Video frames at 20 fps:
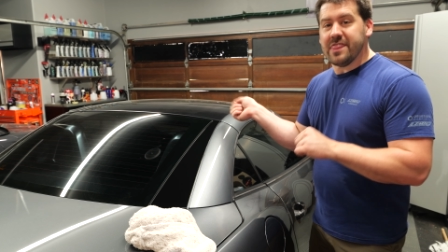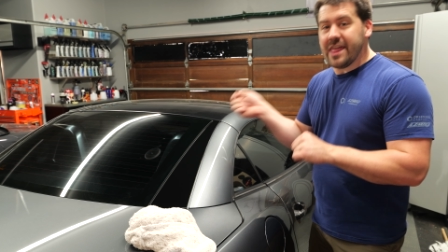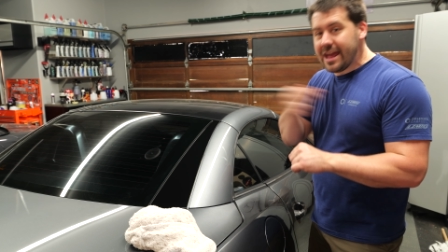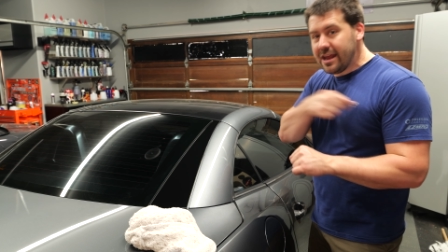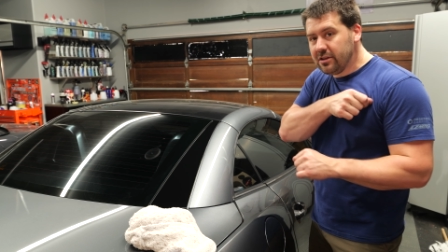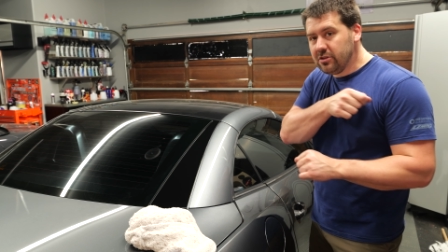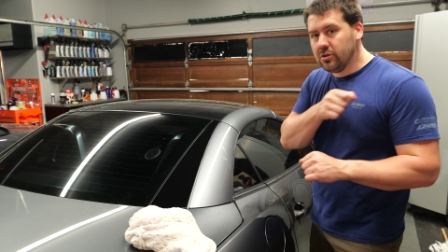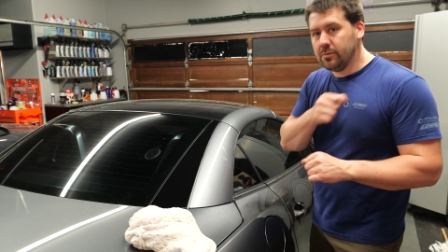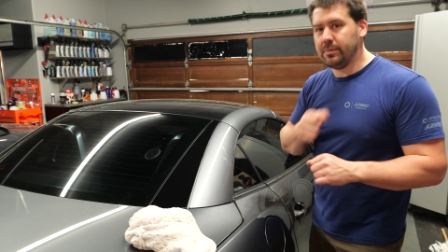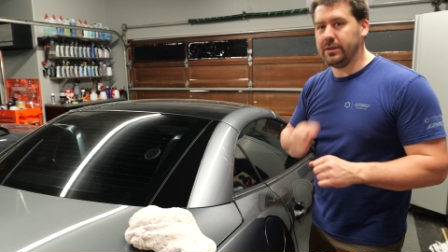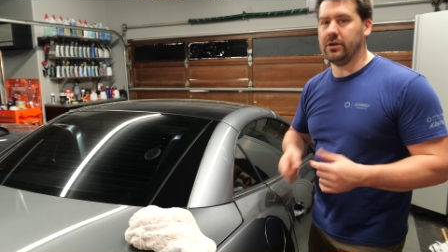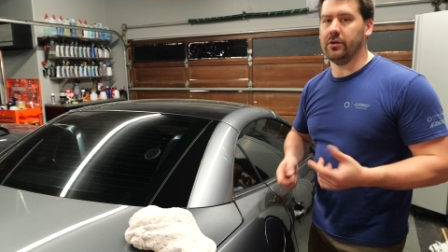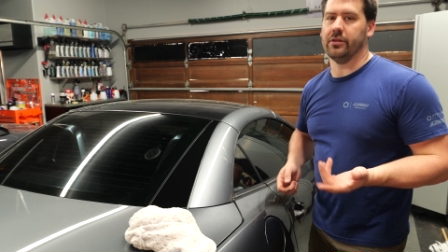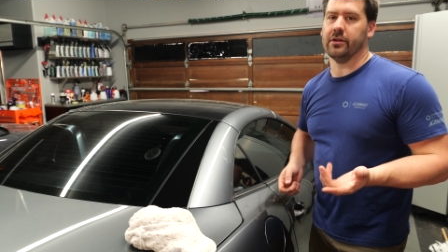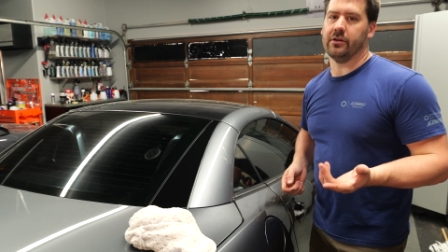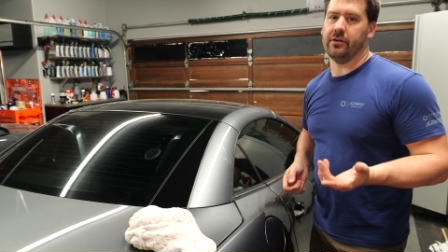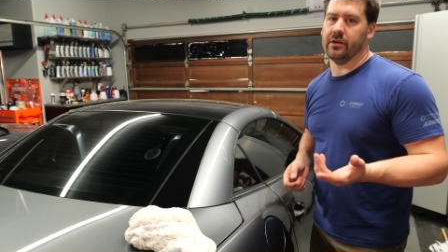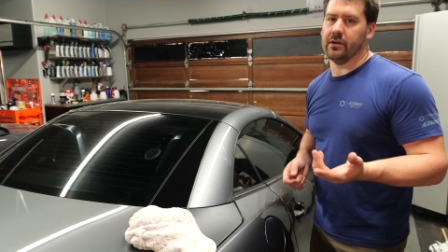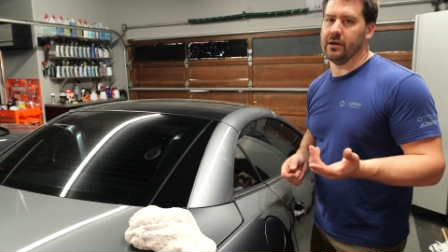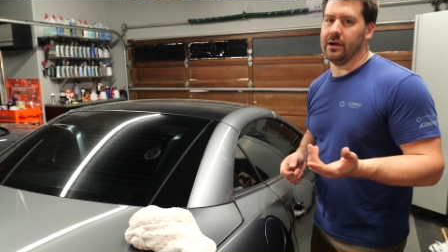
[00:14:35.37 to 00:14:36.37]
then you'd peel
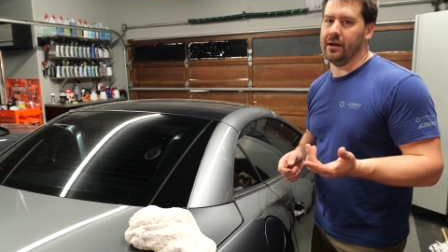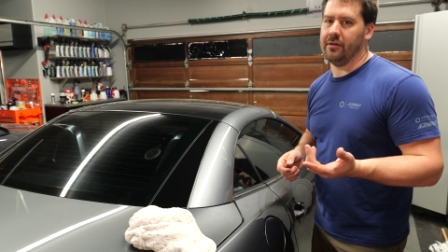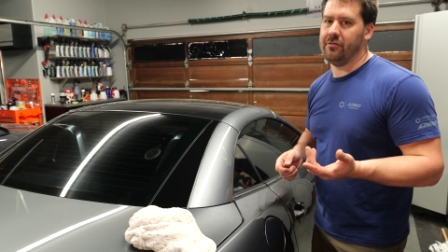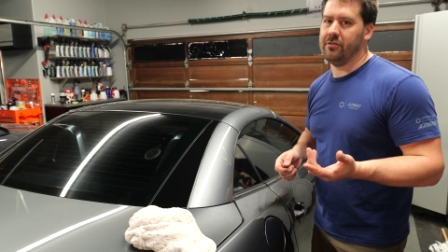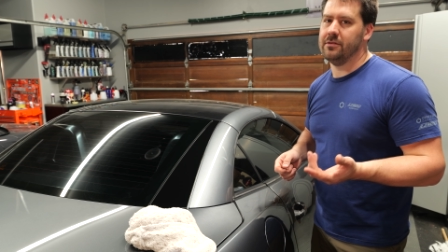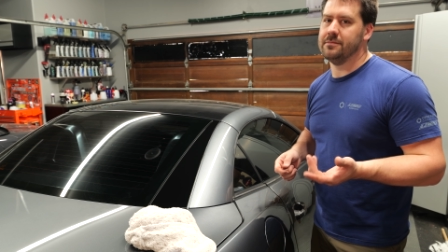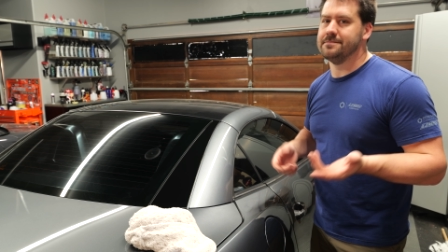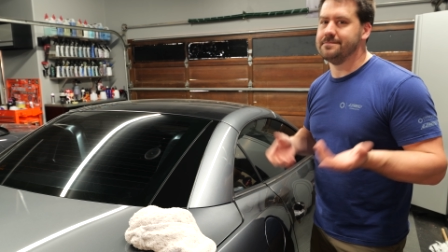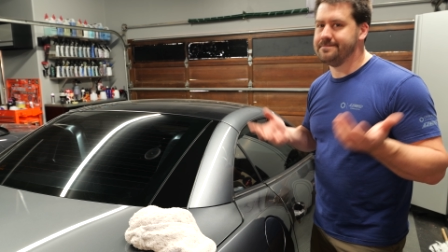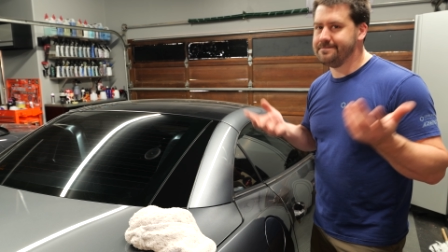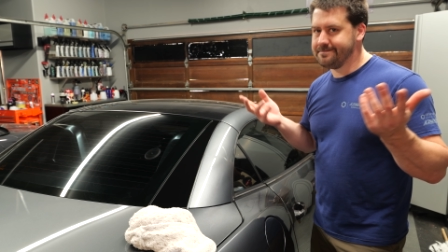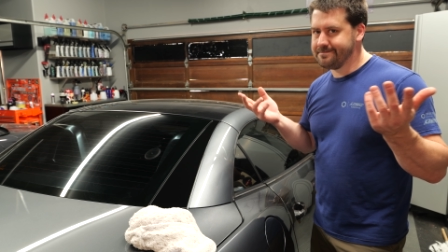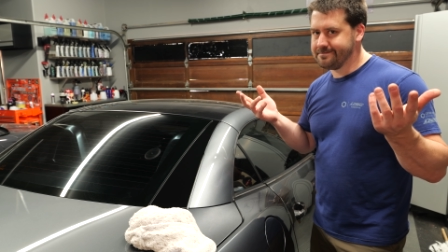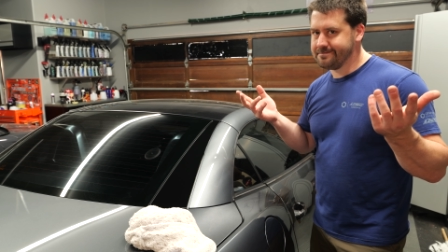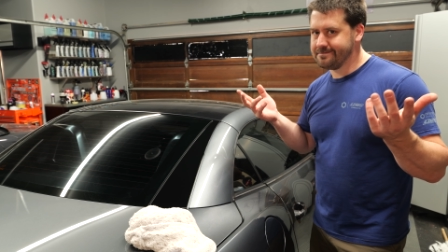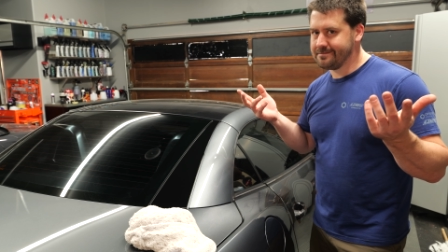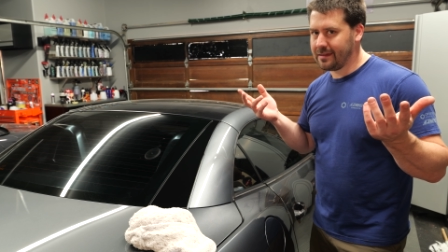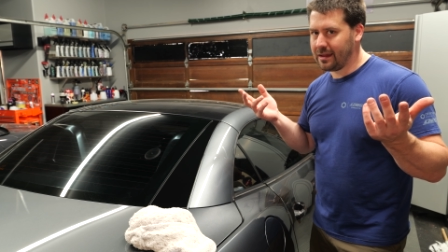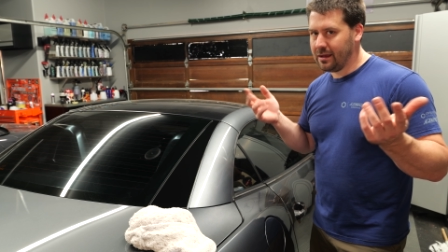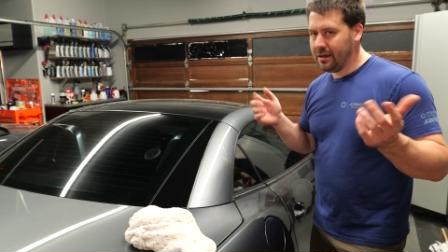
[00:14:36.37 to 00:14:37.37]
the clear off.
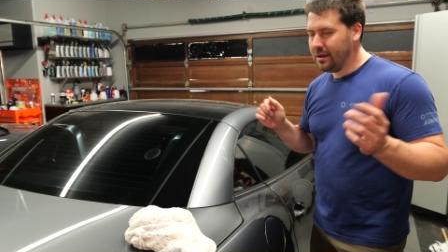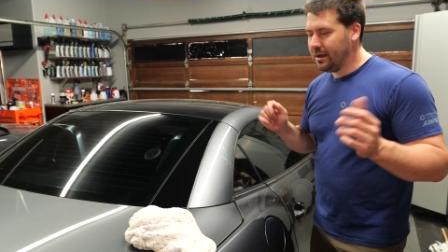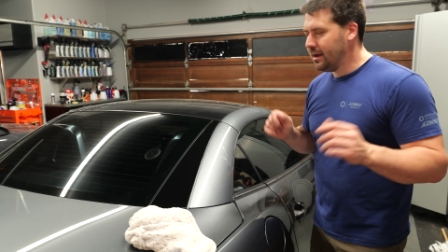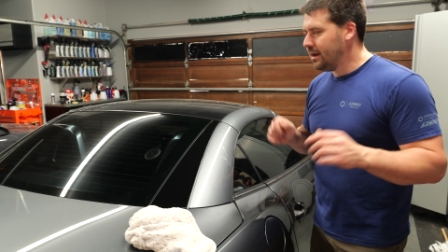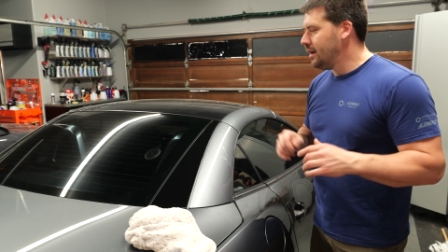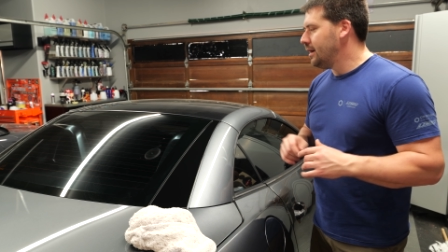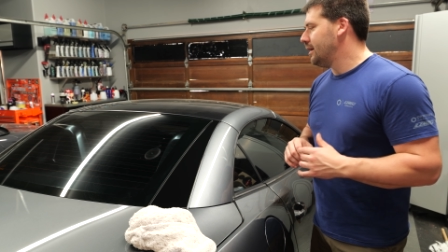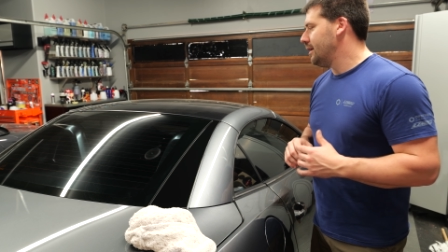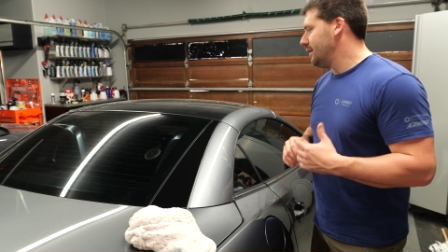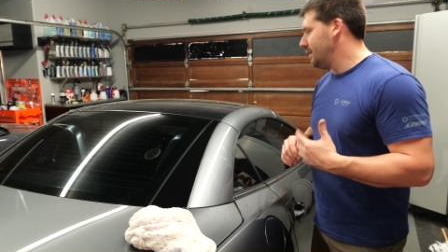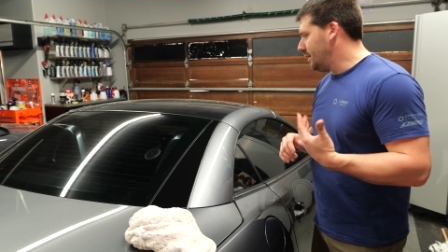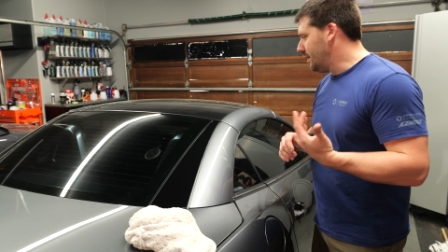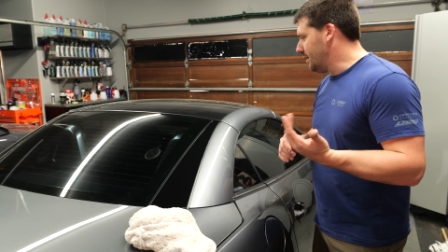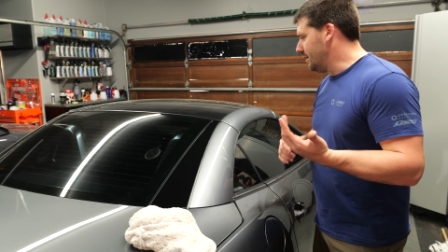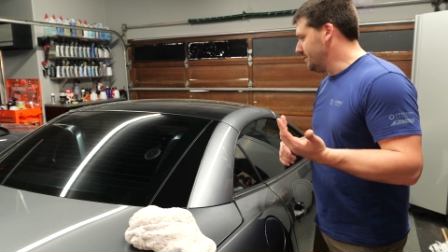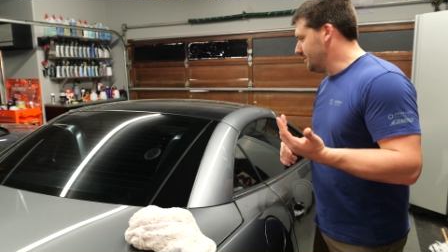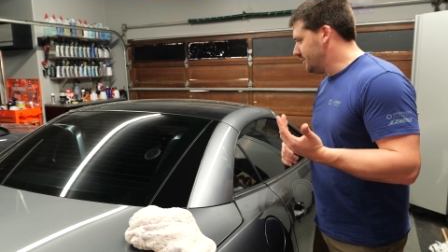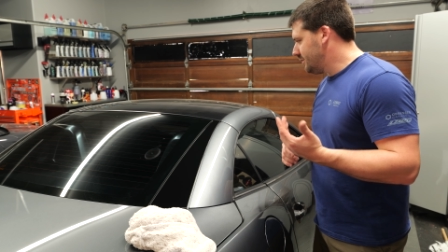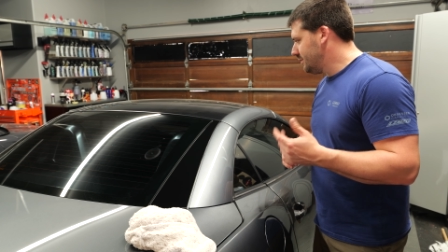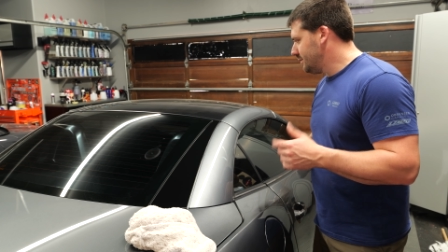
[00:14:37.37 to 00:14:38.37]

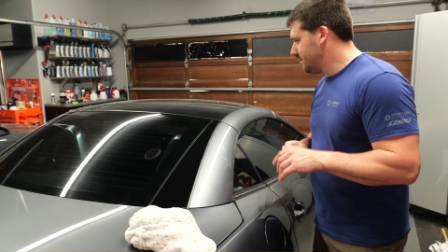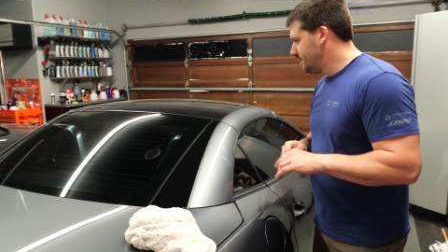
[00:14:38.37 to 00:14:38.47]
And,